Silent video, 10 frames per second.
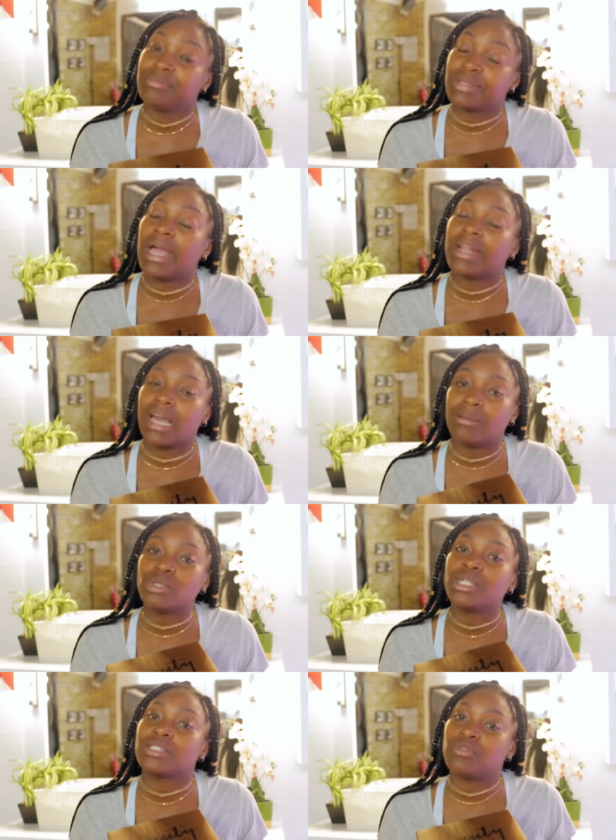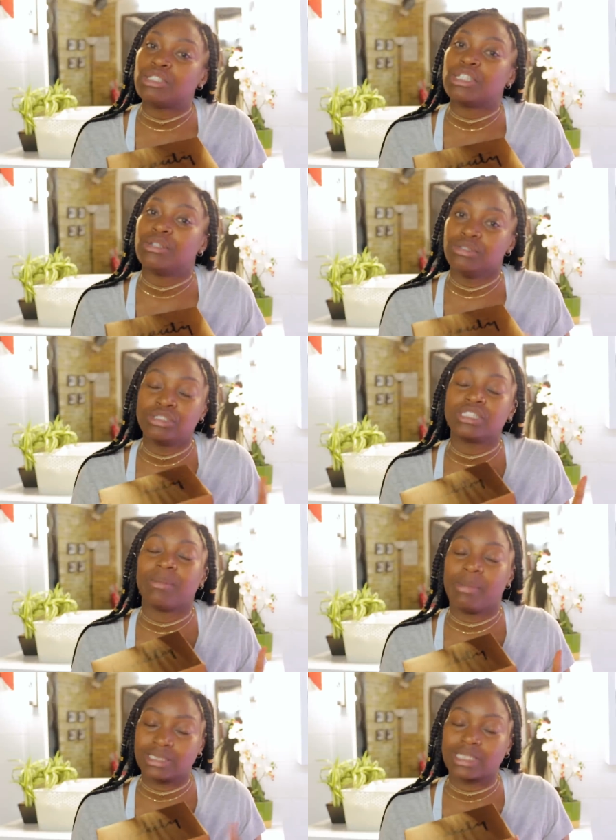Yeah, now I'm doing this video, you should
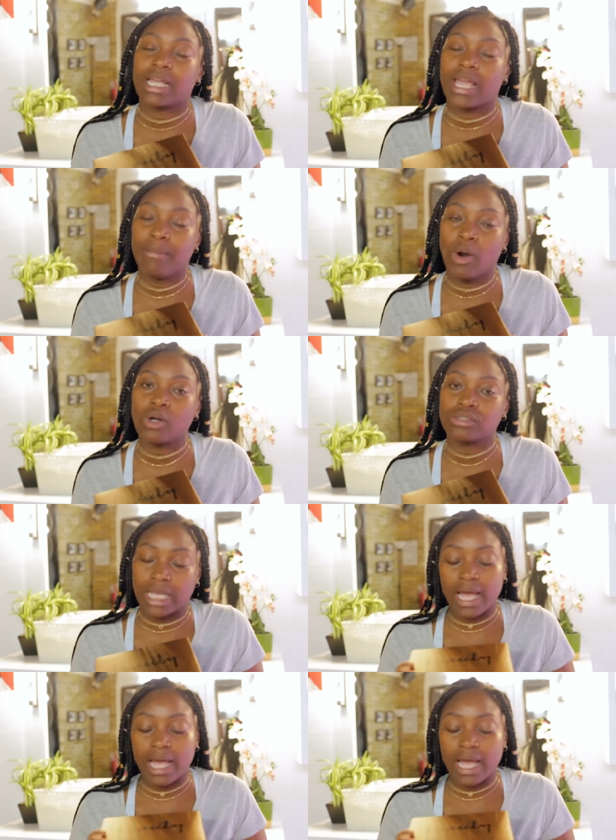give me the skincare box.